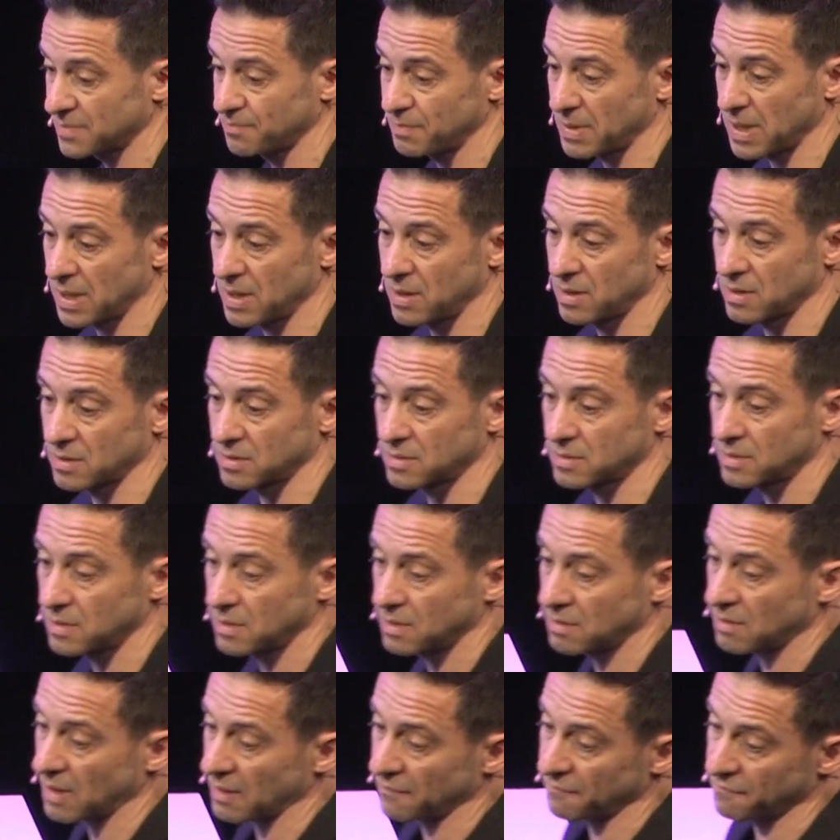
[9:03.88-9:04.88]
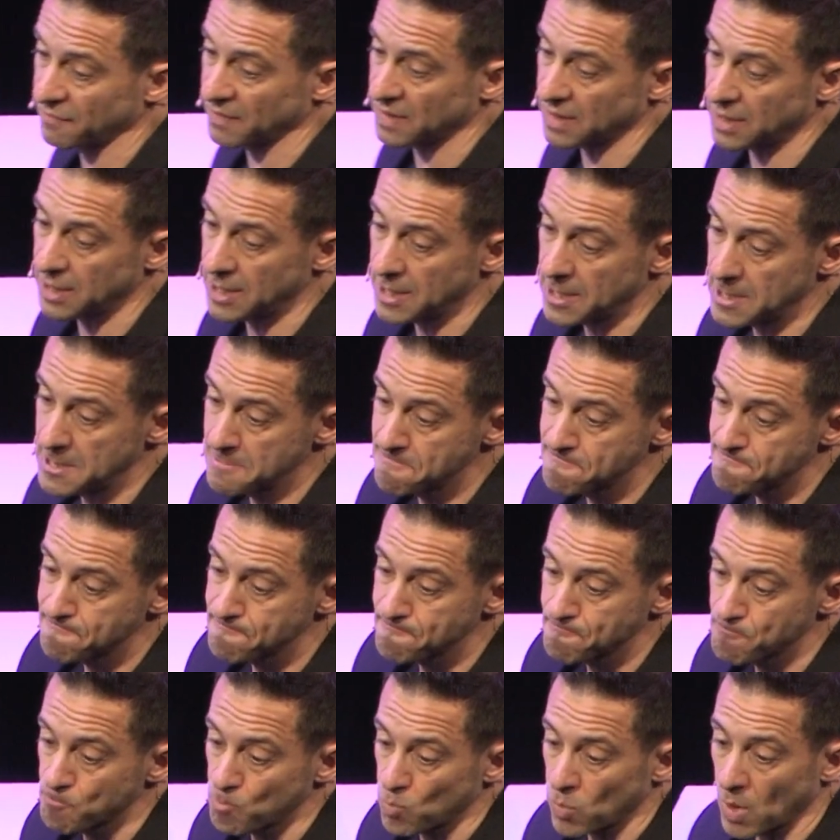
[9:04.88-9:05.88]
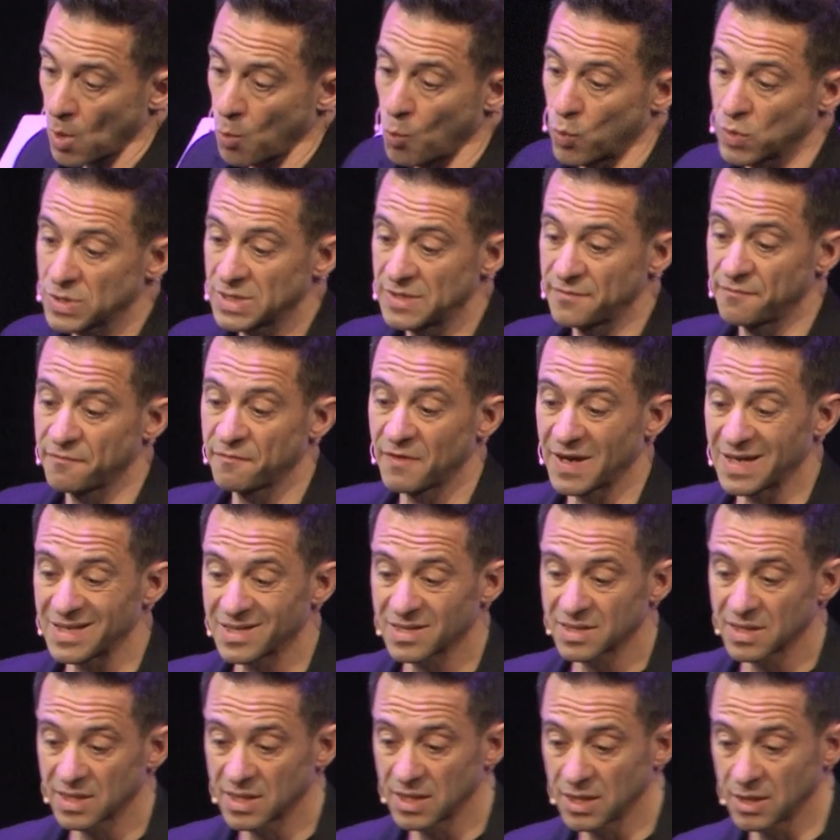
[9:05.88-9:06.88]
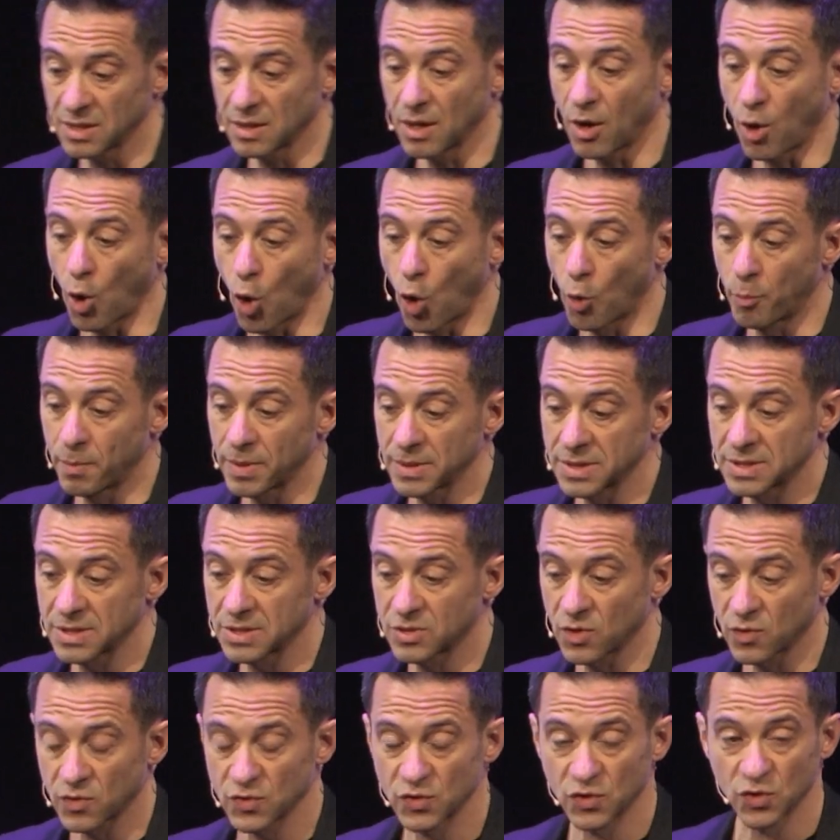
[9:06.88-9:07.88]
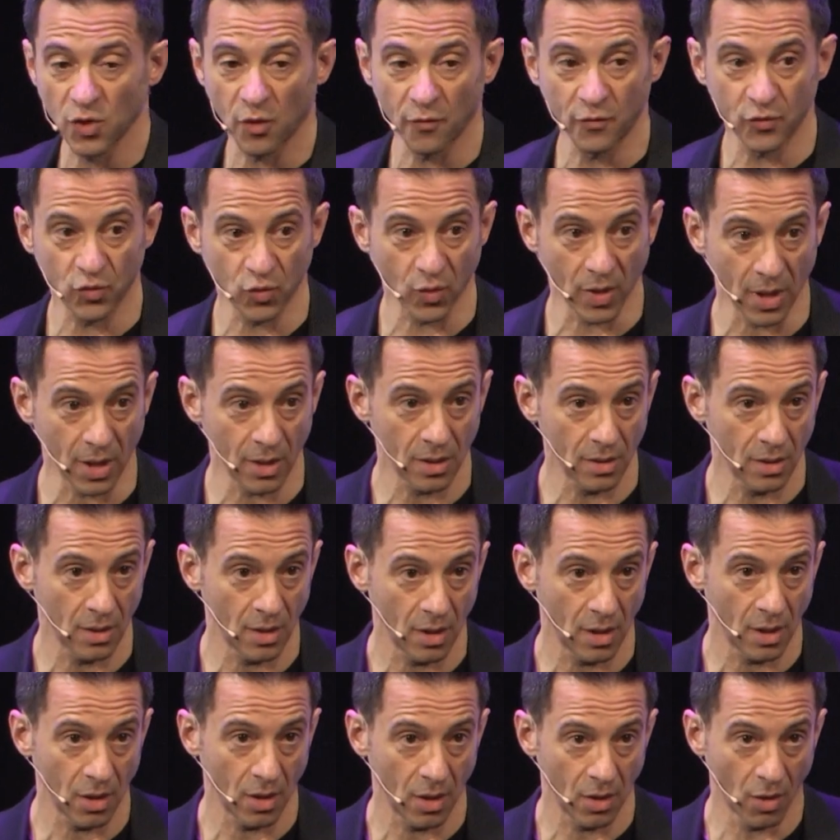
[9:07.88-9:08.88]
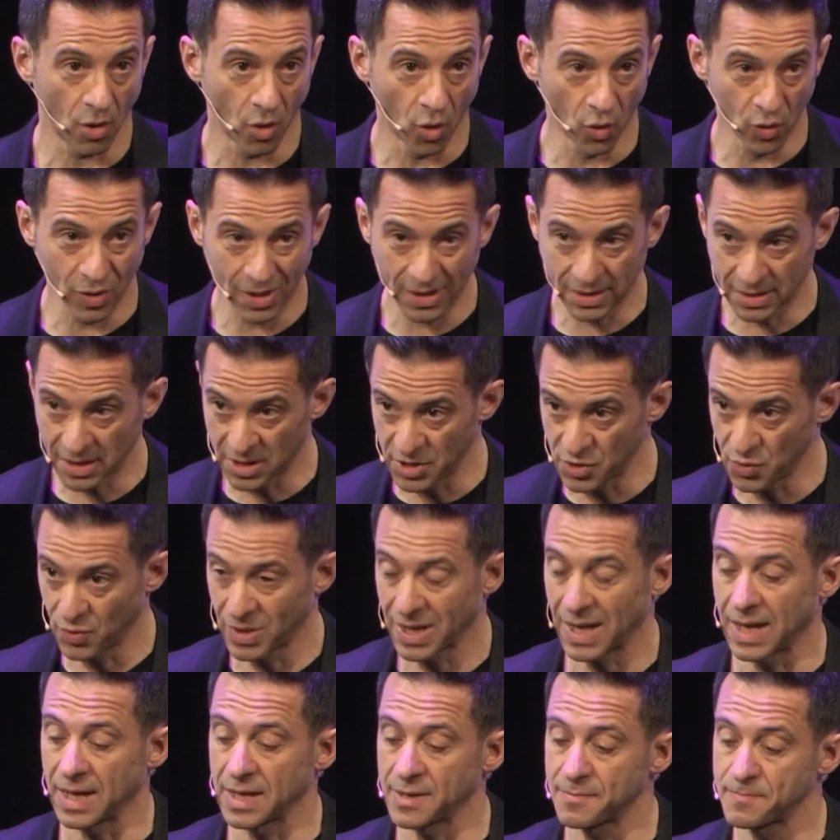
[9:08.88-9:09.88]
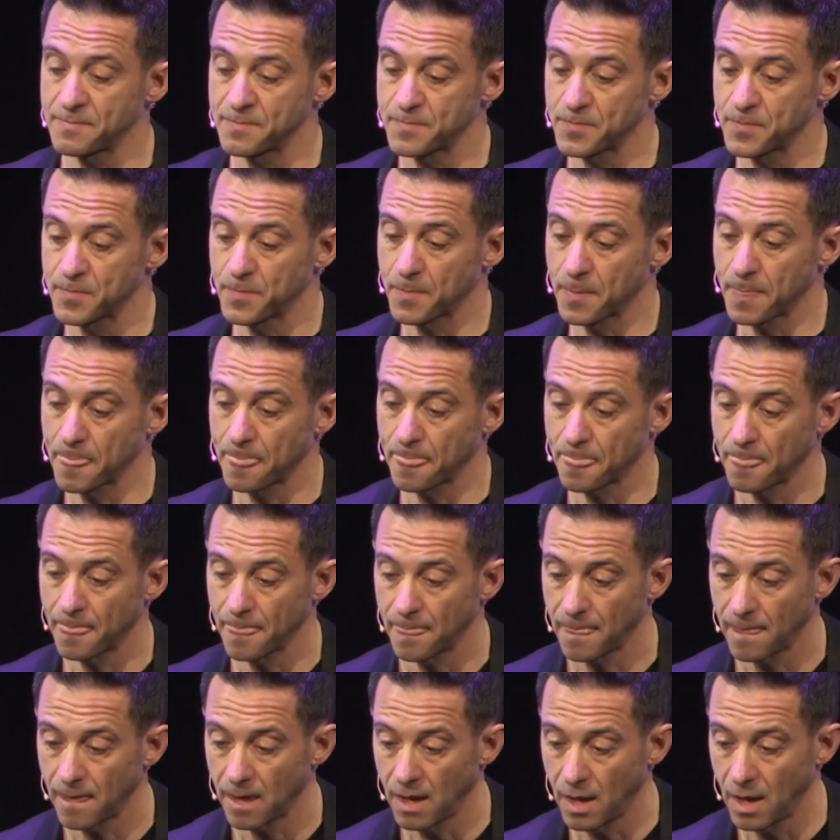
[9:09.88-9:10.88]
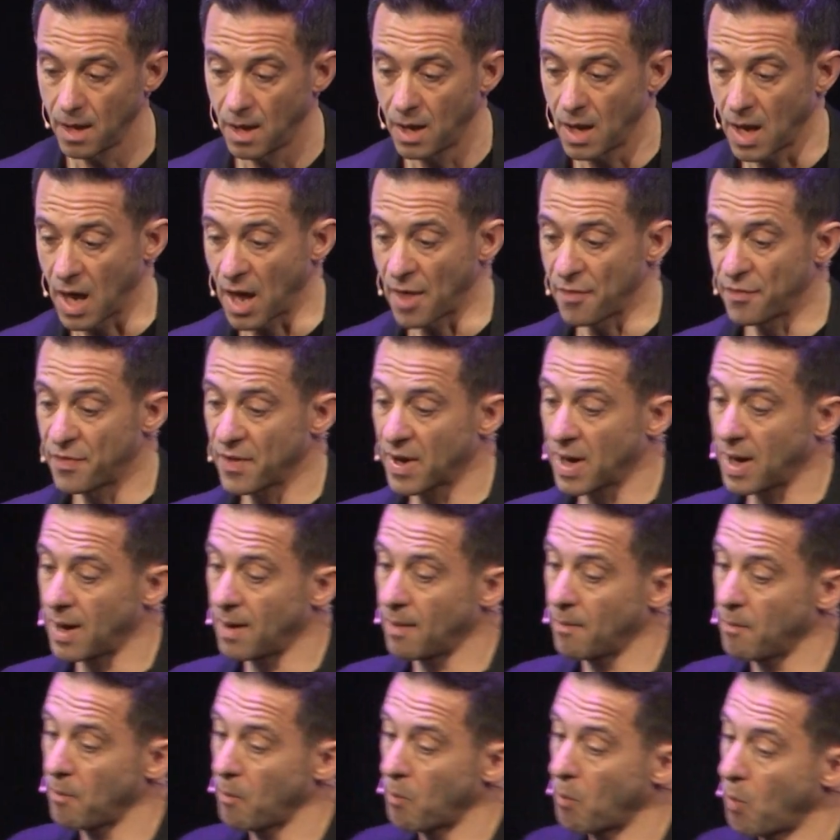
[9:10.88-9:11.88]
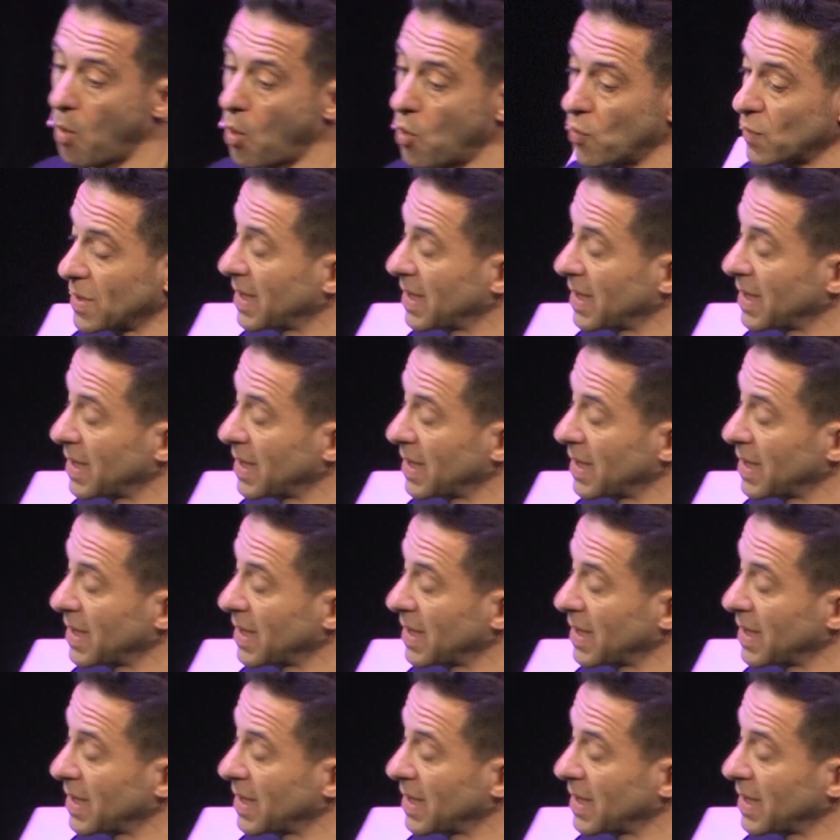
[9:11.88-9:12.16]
billion, roughly, was invested in open source software only in the UK. And there are more